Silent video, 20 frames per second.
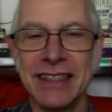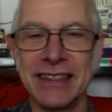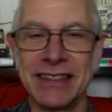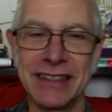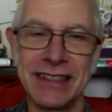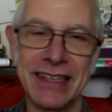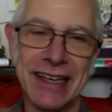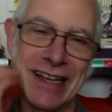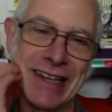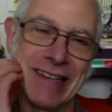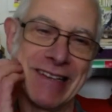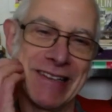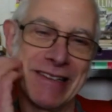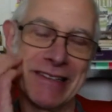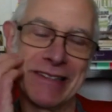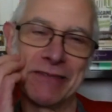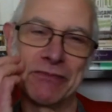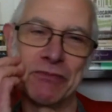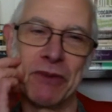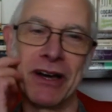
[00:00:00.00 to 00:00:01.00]
Yeah.
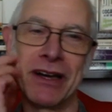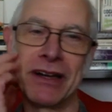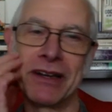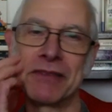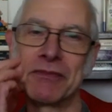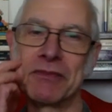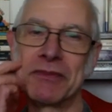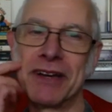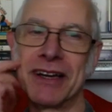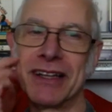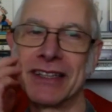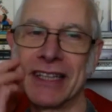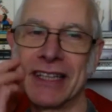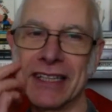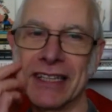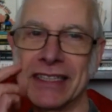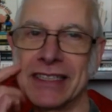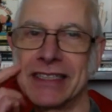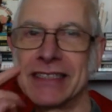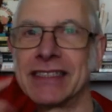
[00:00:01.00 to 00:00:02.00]
My that
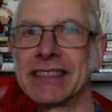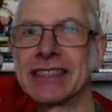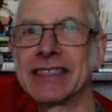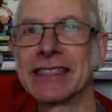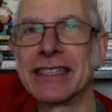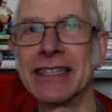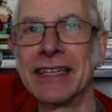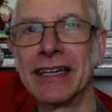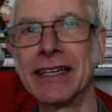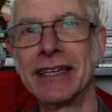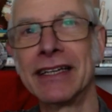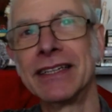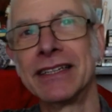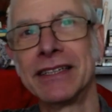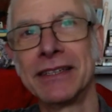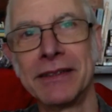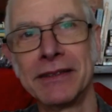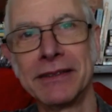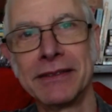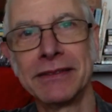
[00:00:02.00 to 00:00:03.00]
is
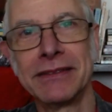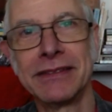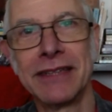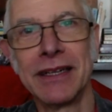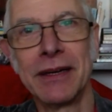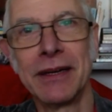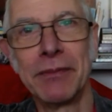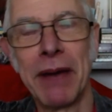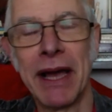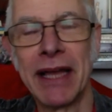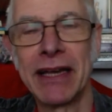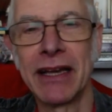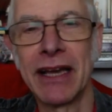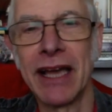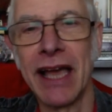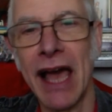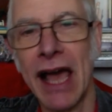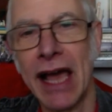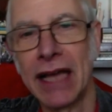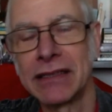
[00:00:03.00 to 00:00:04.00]
a band I
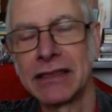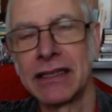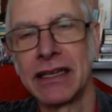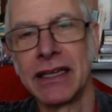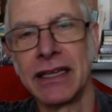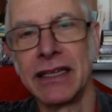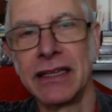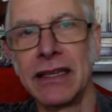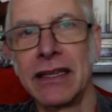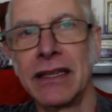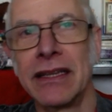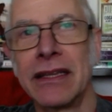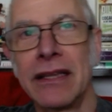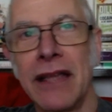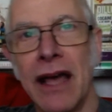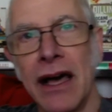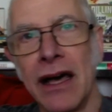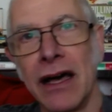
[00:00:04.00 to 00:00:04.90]
had in.